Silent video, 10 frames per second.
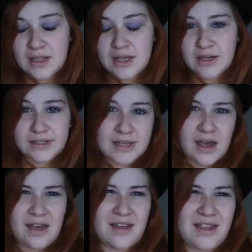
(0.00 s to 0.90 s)
there's
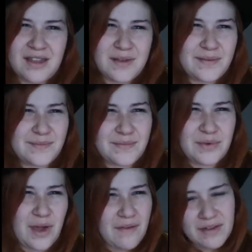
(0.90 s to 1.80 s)
a
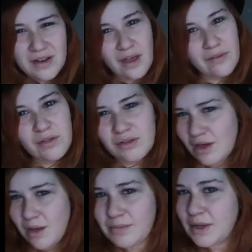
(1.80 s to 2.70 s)
graphic novel,
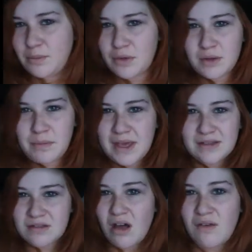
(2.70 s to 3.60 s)
comic book
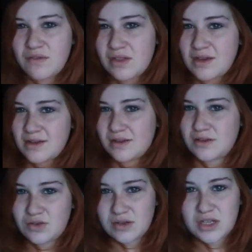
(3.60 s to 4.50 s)
based off of the
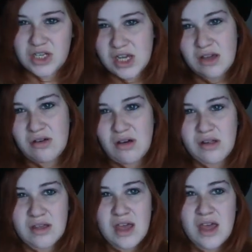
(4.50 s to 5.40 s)
trilogy
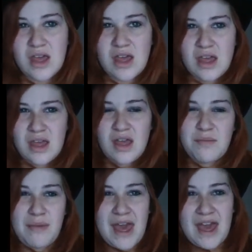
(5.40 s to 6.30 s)
called
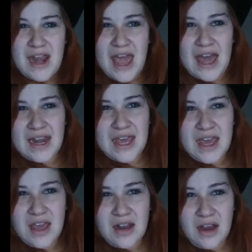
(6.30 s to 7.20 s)
Mad
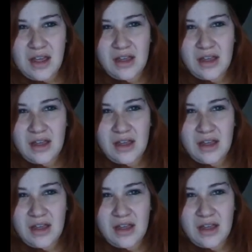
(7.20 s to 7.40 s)
Hattigan,